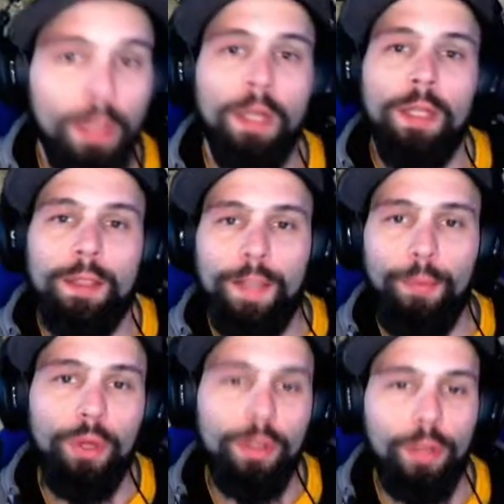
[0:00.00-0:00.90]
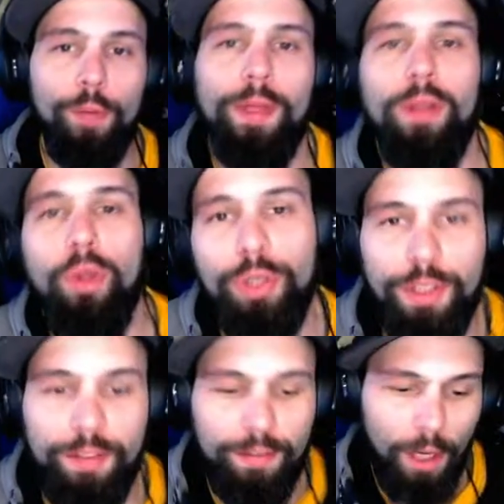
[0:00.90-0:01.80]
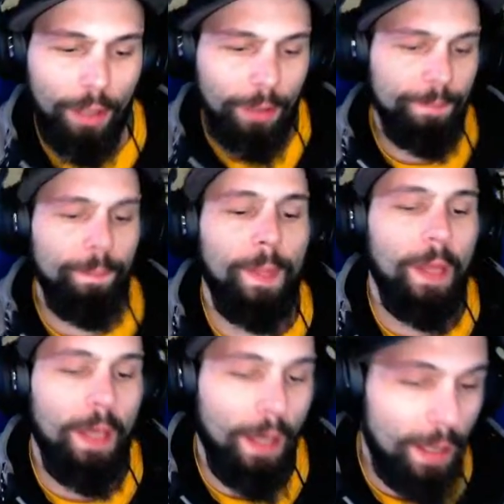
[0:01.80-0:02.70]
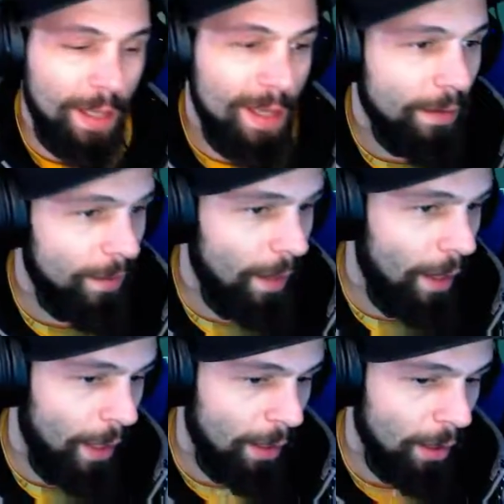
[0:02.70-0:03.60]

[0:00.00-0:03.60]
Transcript: Today we're going to talk about Lord Shazar. He's a